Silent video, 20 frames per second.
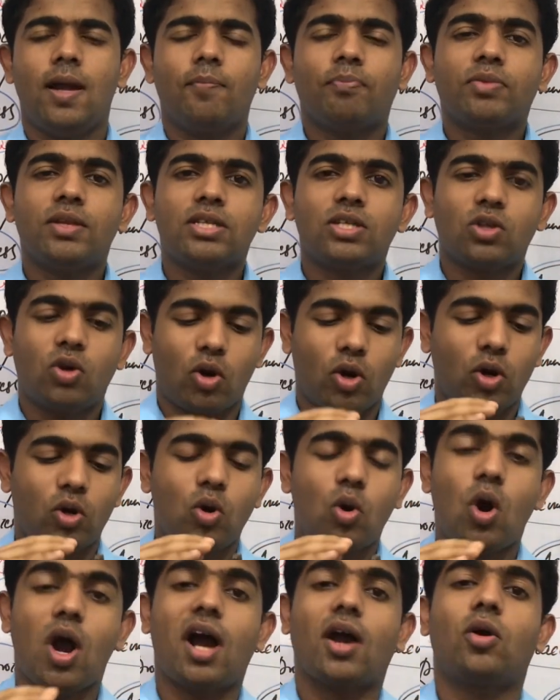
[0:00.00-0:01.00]
this
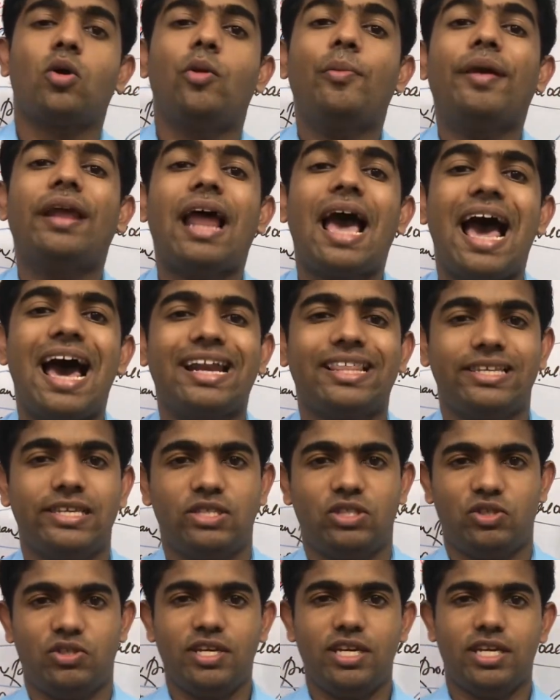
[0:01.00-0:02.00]
coracoacromial arch is
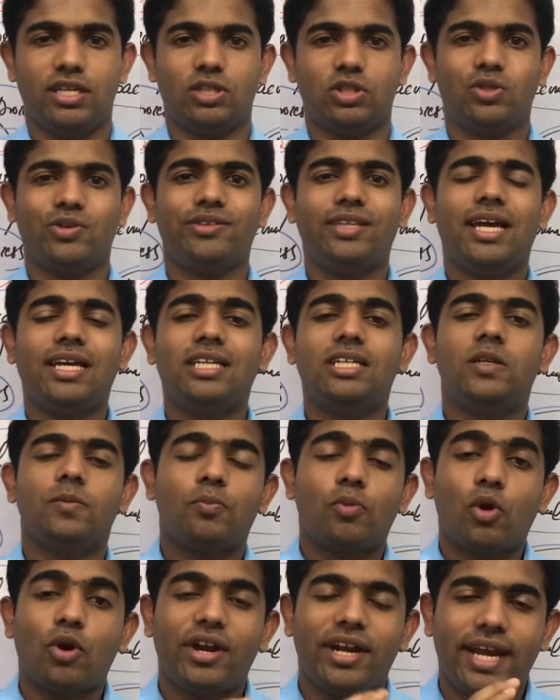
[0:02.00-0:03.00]
seen so that it
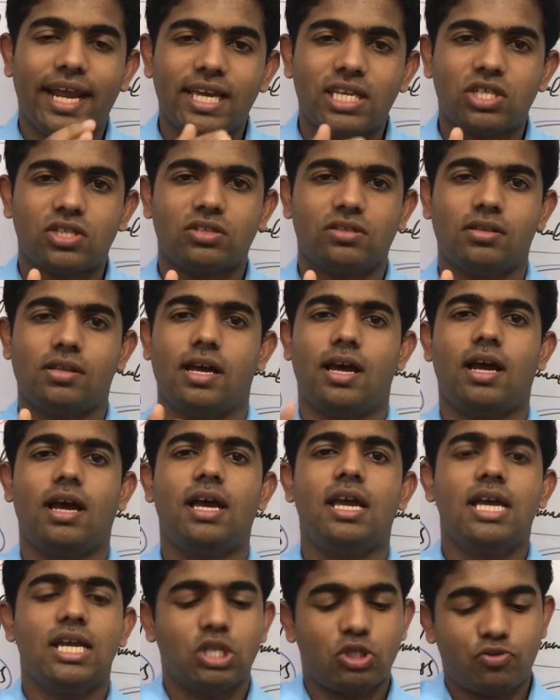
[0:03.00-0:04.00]
protects the
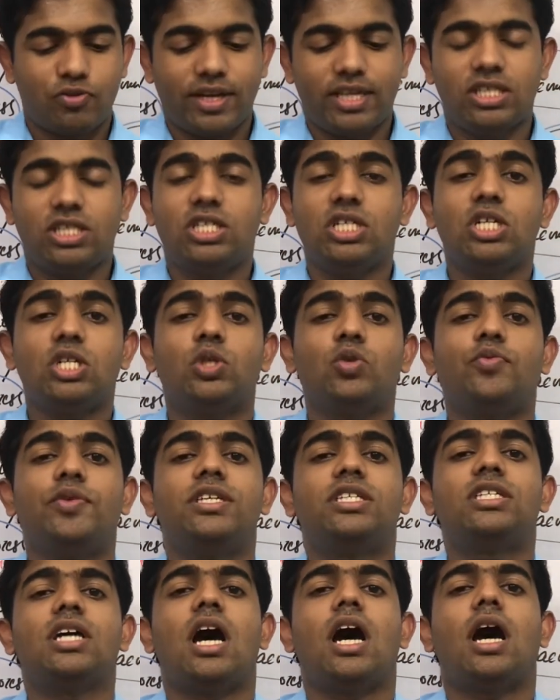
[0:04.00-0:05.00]
structures
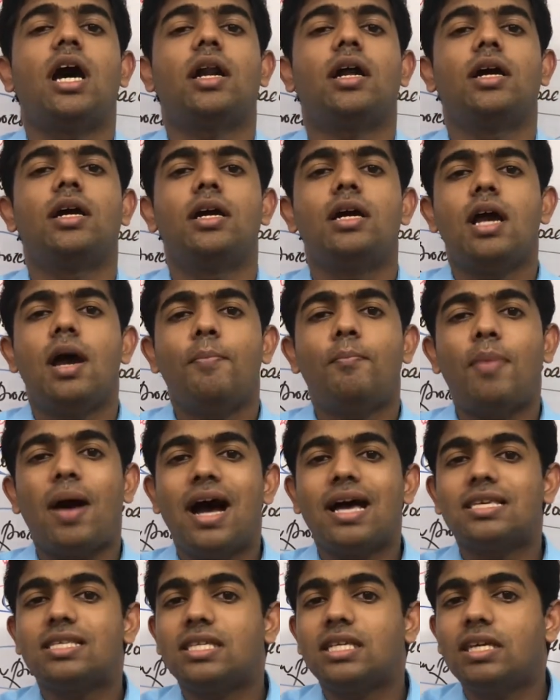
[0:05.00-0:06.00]
which are
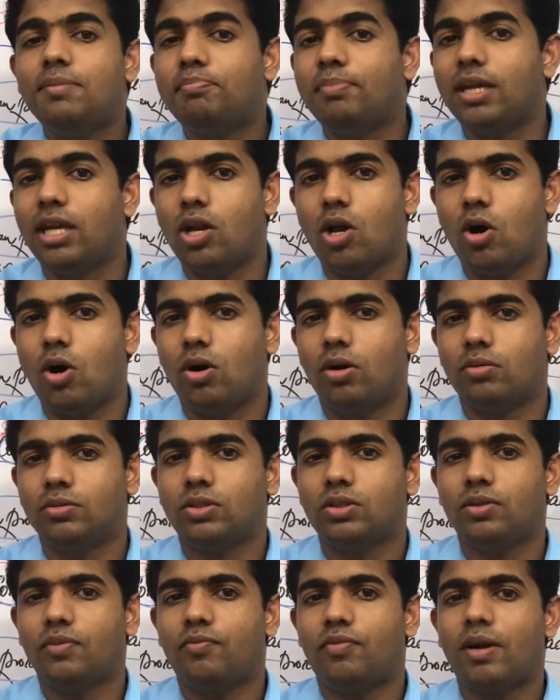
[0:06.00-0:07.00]
passing below
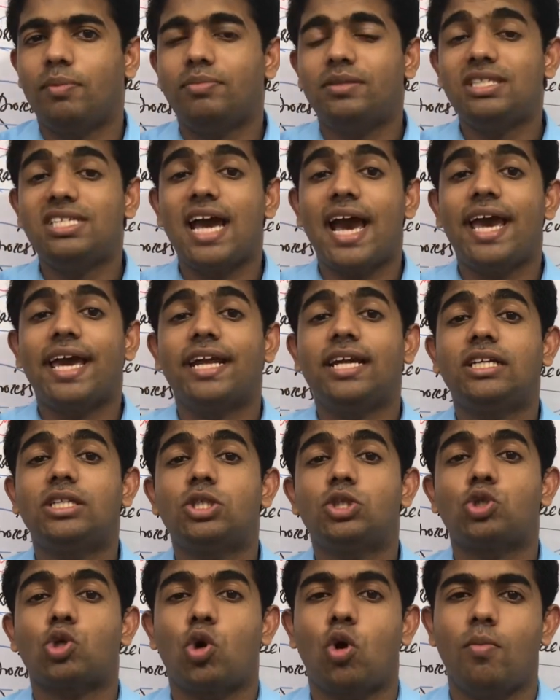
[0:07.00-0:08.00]
from direct
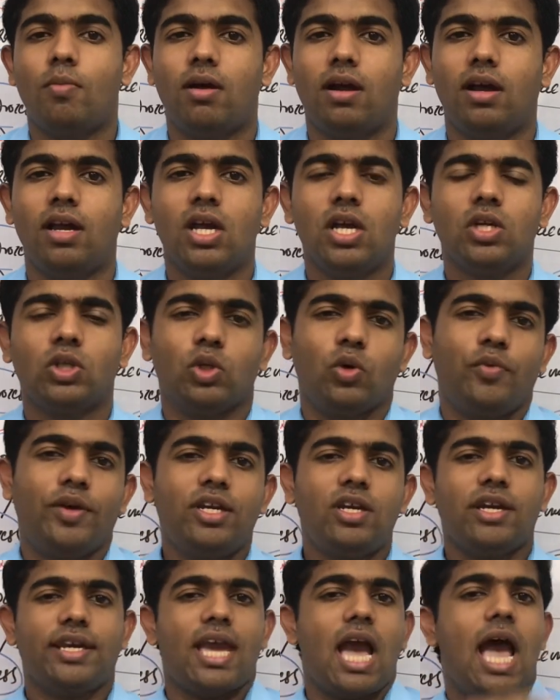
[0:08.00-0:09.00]
trauma. So when
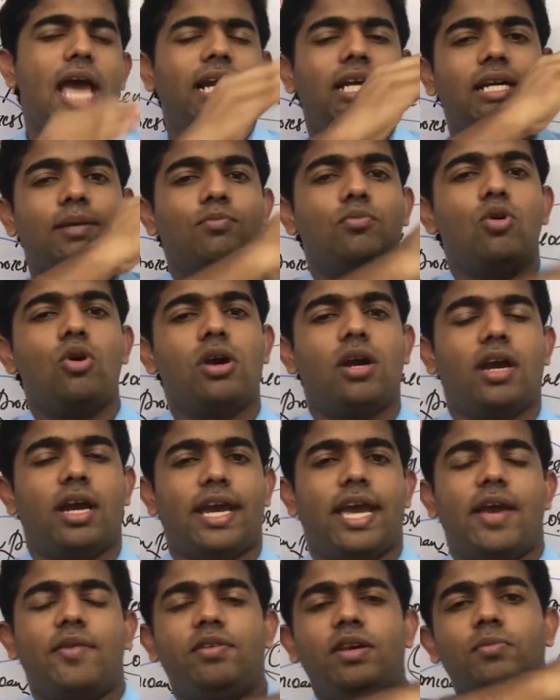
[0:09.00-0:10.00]
you're carrying a book, a
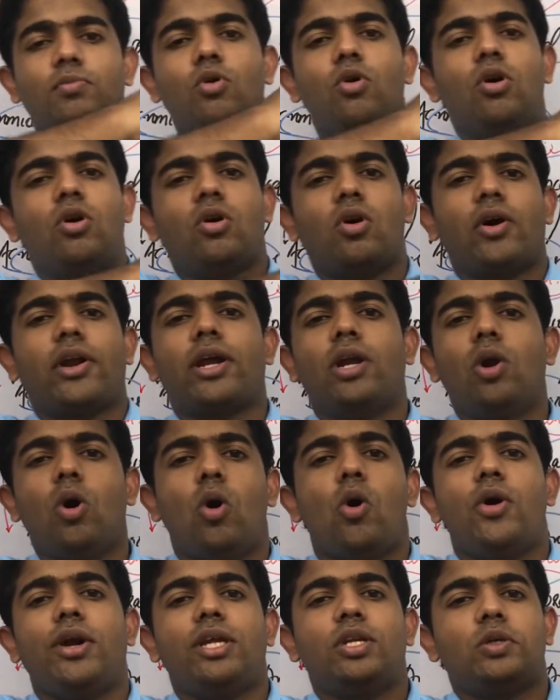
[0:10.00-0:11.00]
heavy book or a
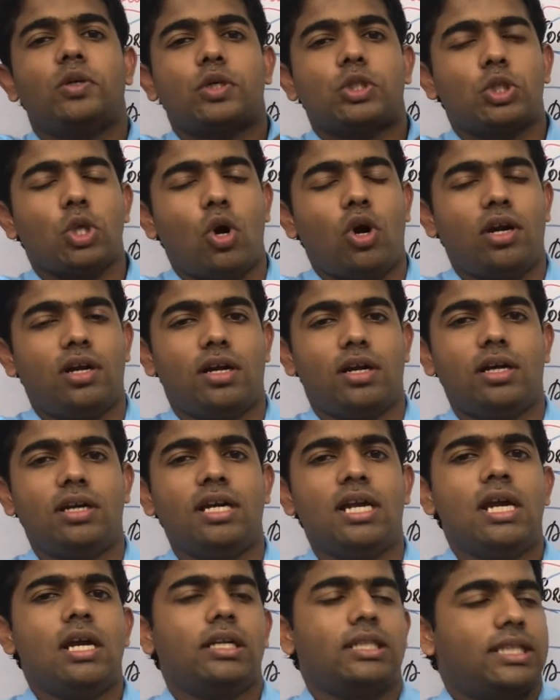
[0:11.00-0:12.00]
load in your shoulder,
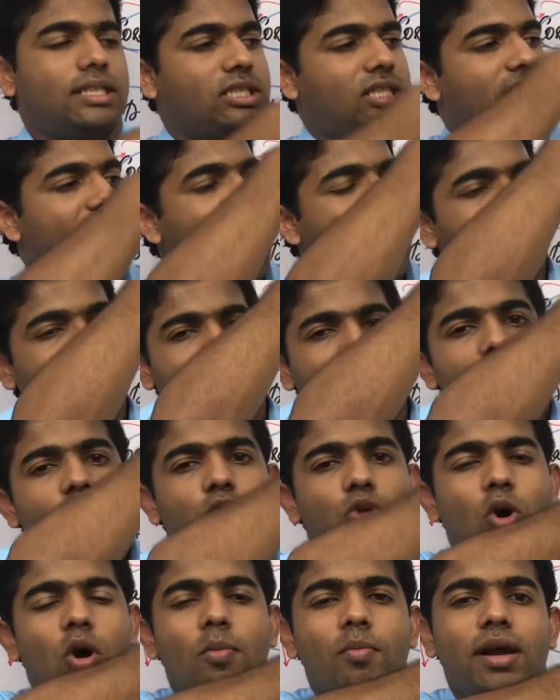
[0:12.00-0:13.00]
the direct
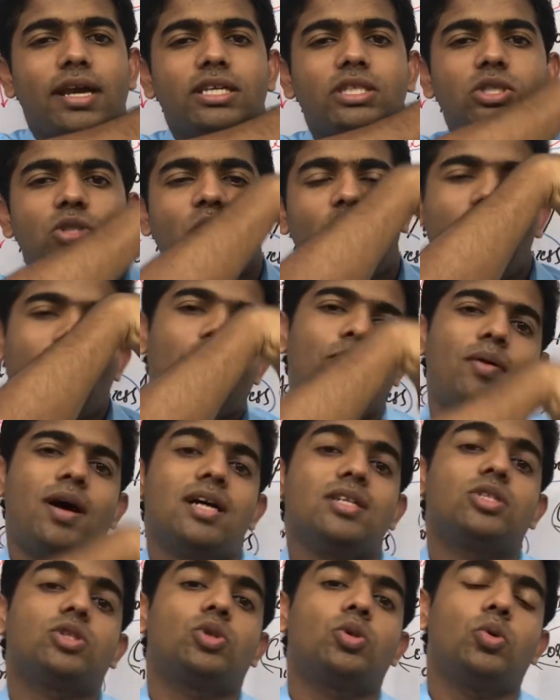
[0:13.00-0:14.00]
trauma is not
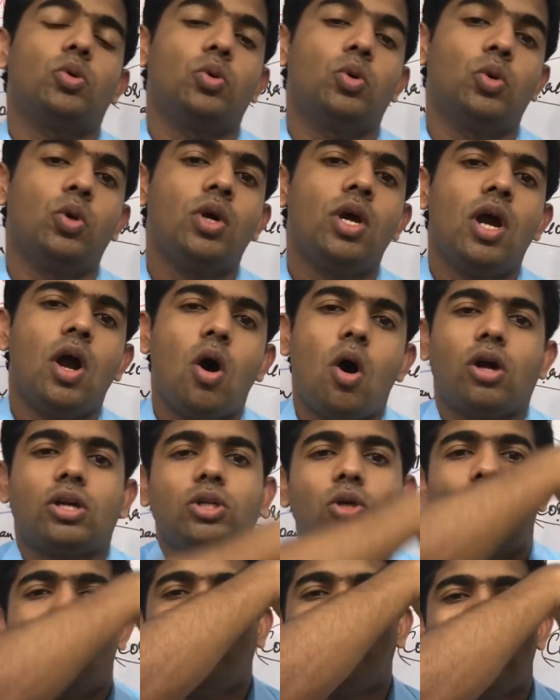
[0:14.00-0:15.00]
passed through or
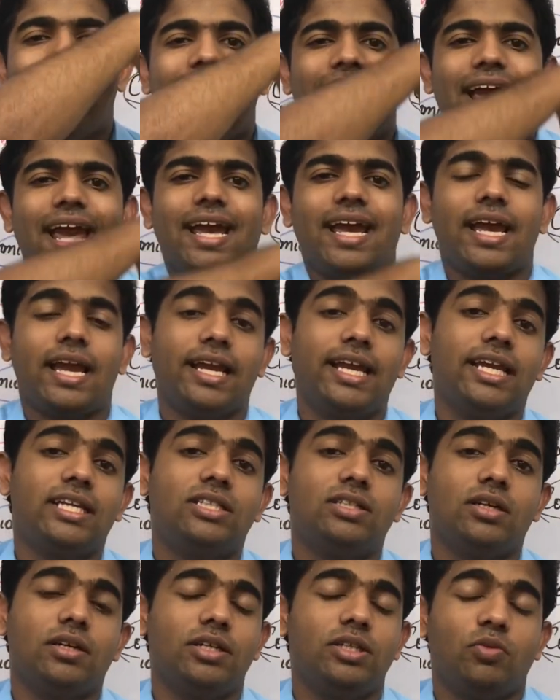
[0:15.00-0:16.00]
not uh,
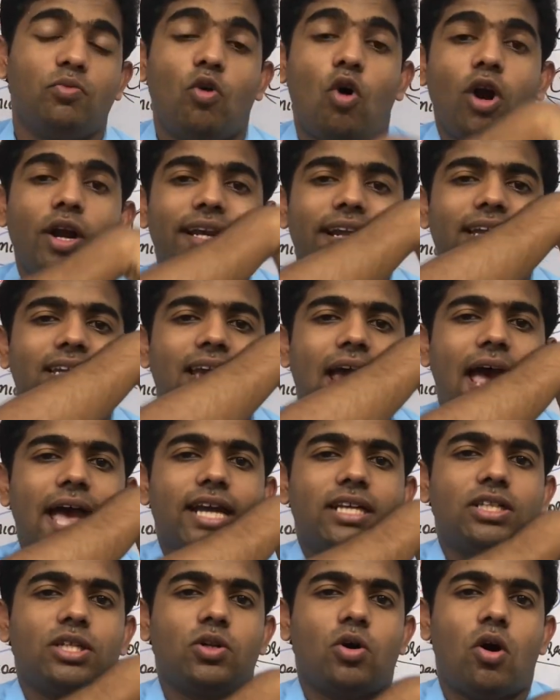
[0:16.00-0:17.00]
get, it won't get
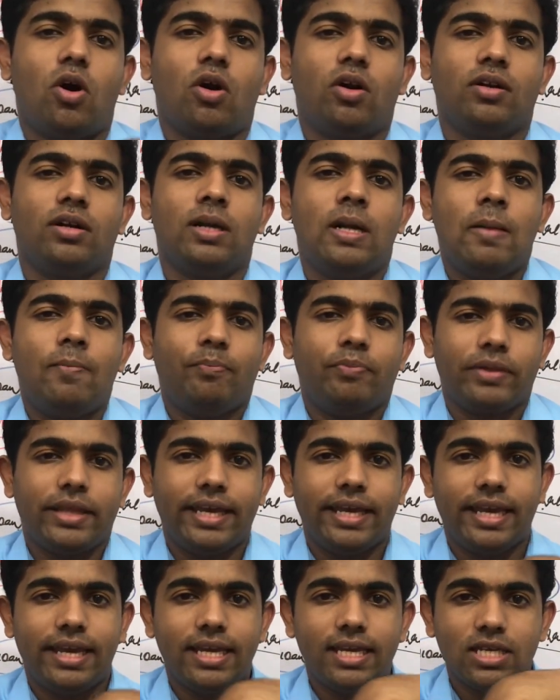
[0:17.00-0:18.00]
acted on
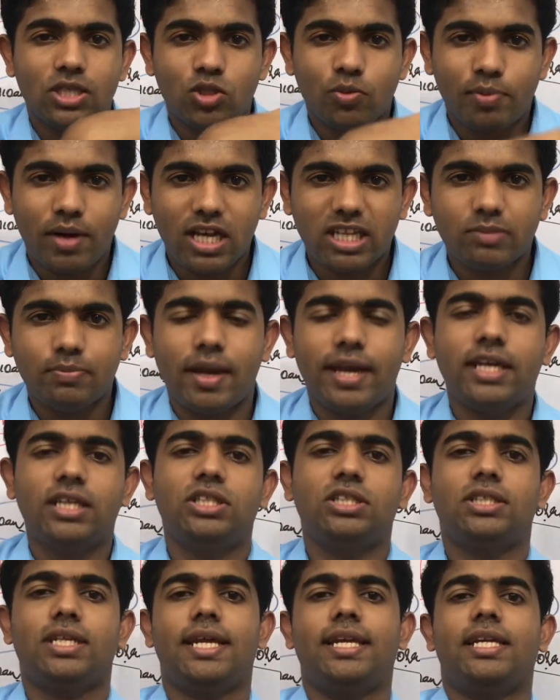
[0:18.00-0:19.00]
the supraspinal
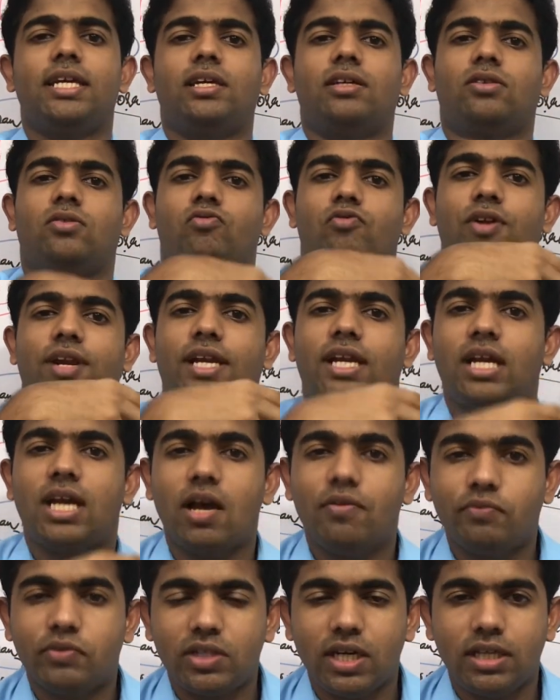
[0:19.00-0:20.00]
tendon, rotator
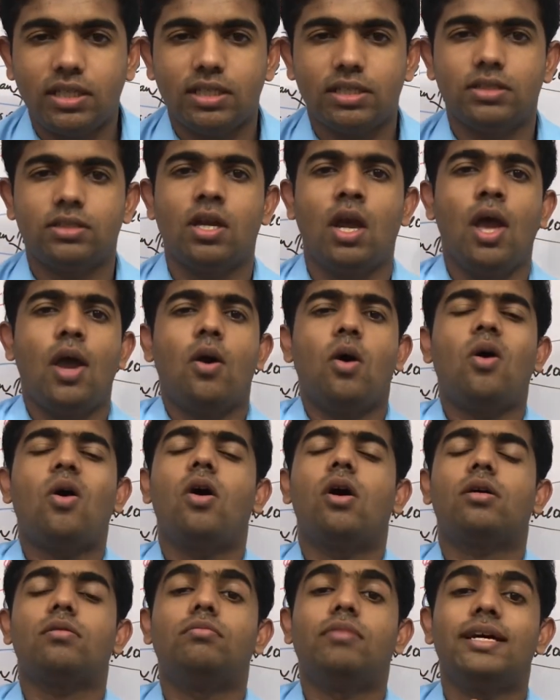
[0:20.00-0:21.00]
cuff tendons
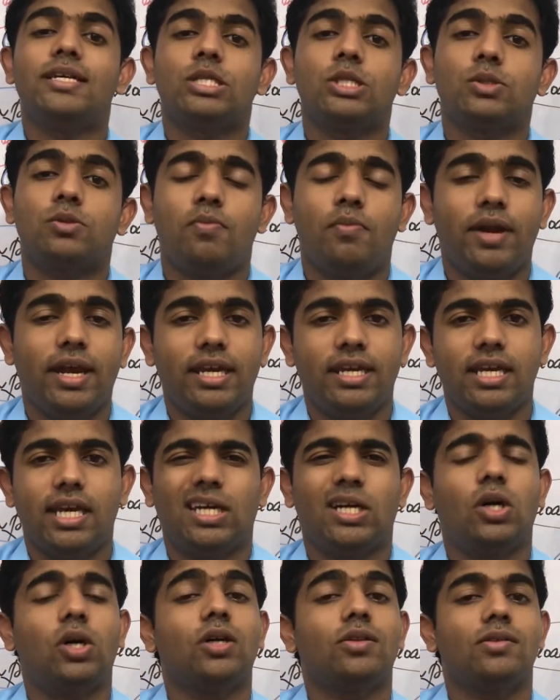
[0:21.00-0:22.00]
or biceps brachii
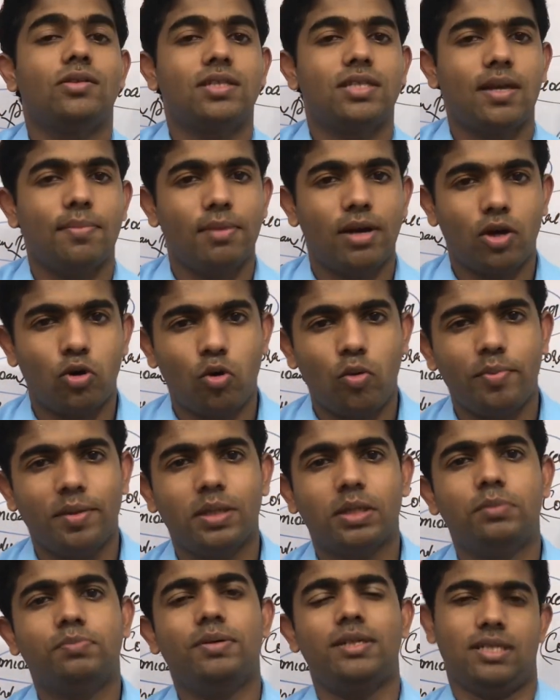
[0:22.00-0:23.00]
or the
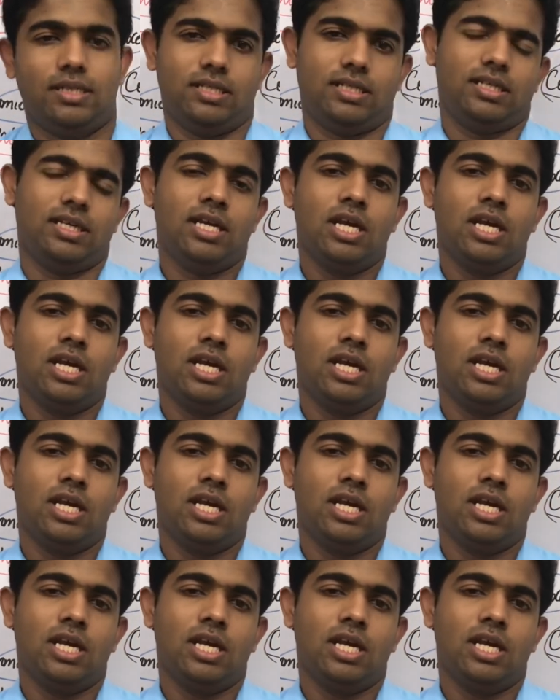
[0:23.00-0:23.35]
subacromial bursa.